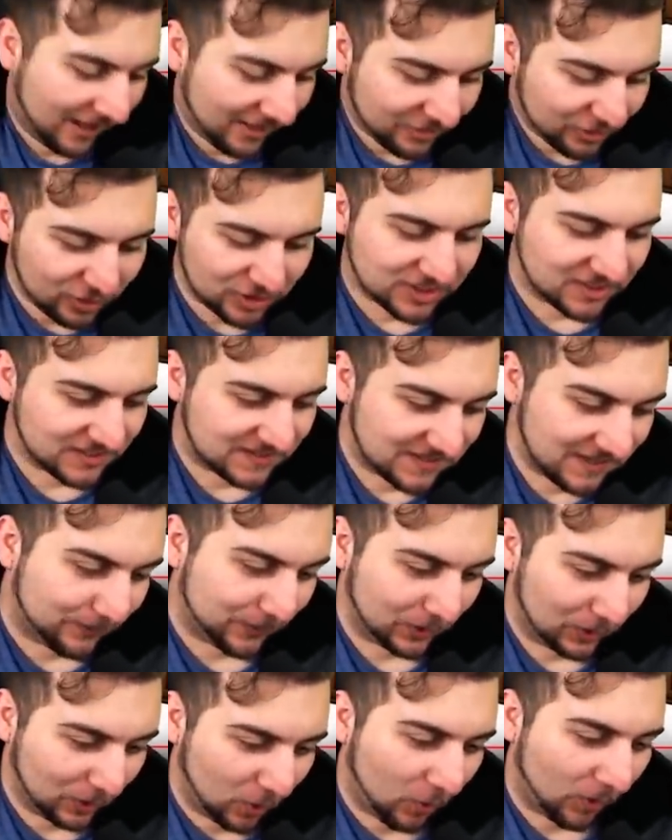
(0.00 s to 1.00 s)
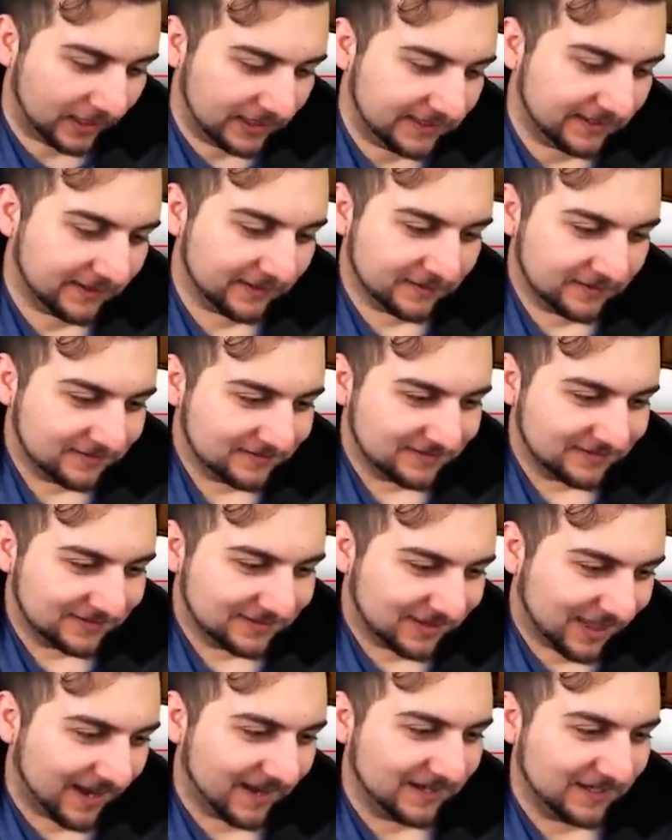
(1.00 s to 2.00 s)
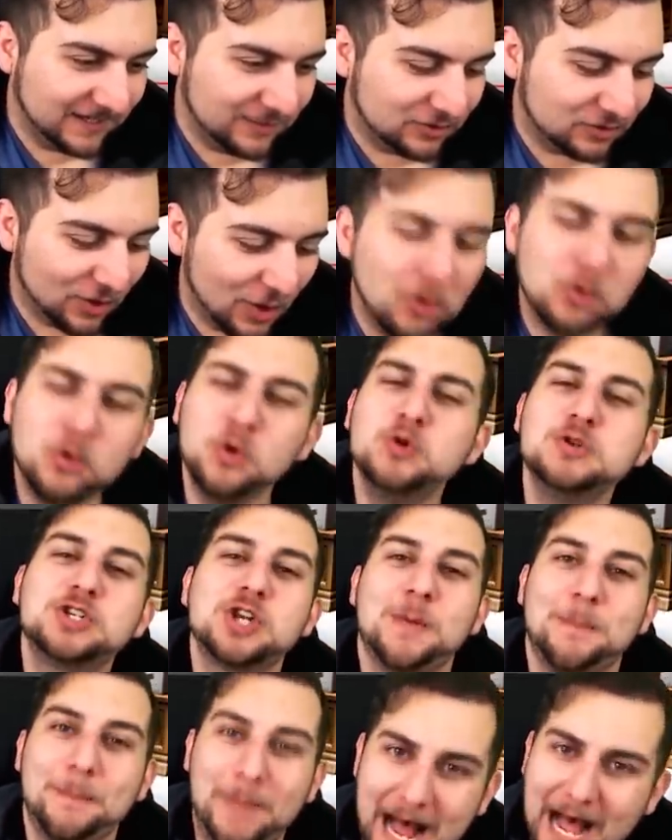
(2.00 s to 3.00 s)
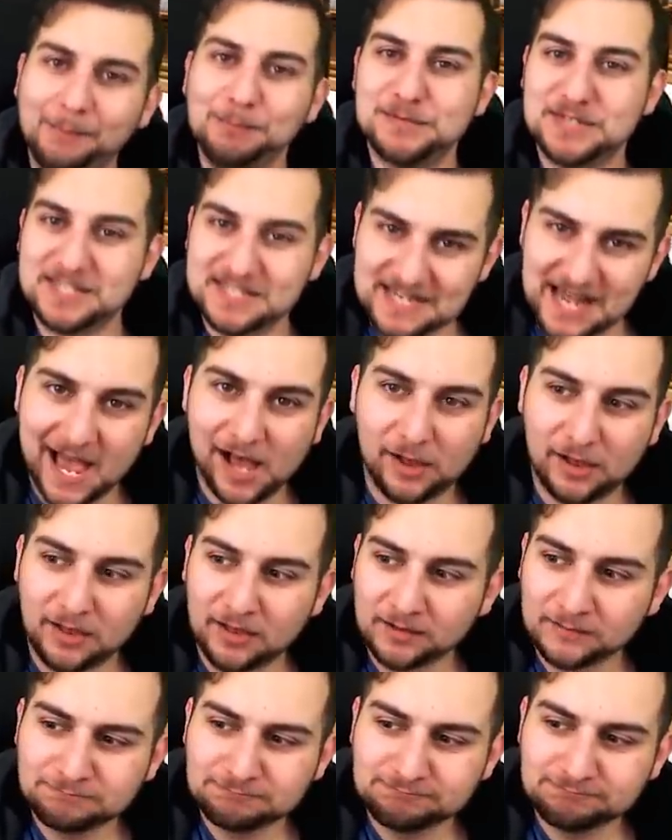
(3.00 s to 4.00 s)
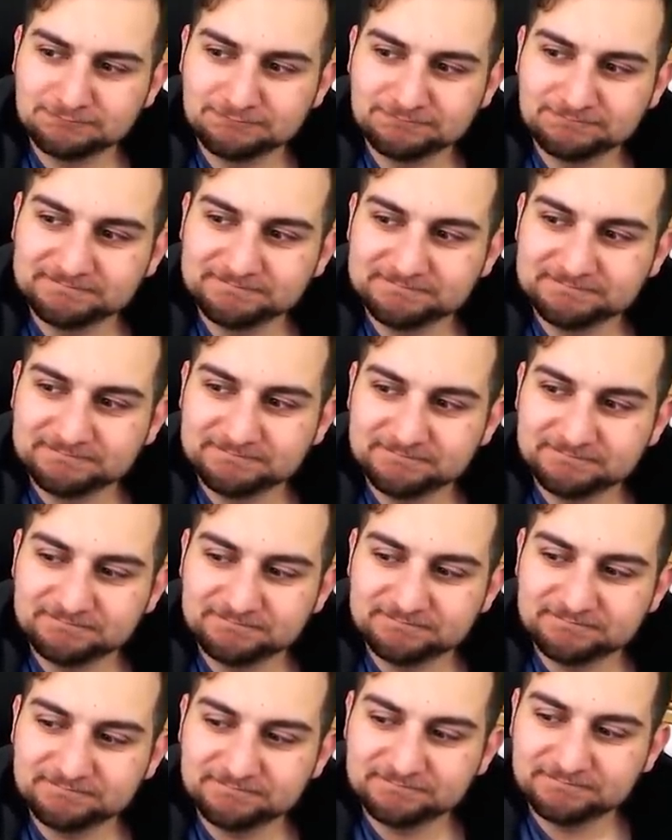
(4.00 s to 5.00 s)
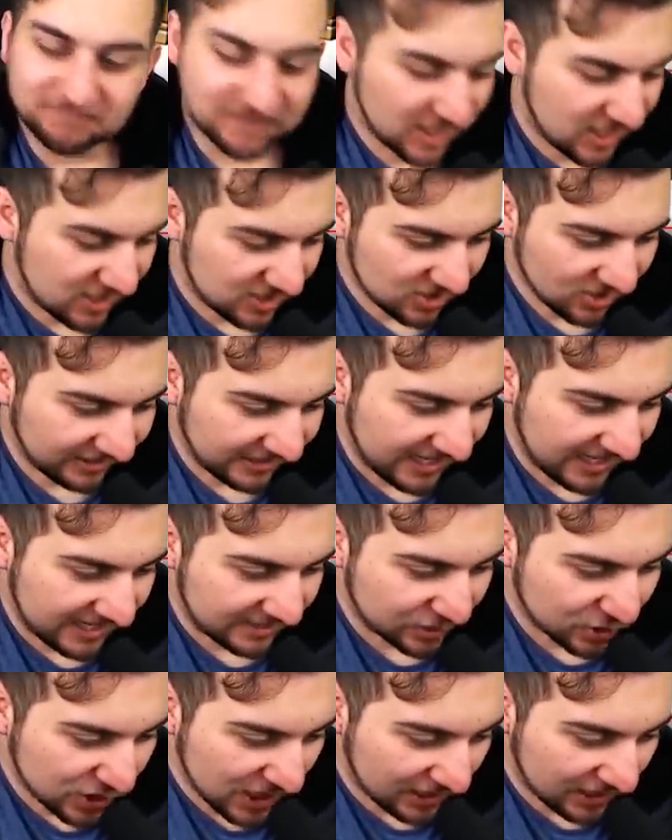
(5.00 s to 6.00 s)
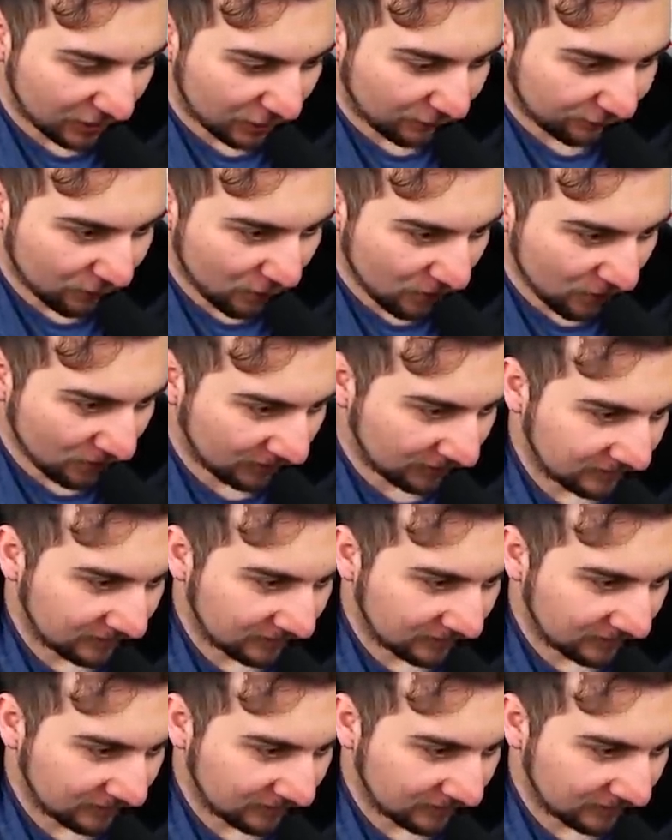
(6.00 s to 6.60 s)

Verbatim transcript: There's a deeper lore here that I need to know. Who's your mom, Cell? These are the answers I look for.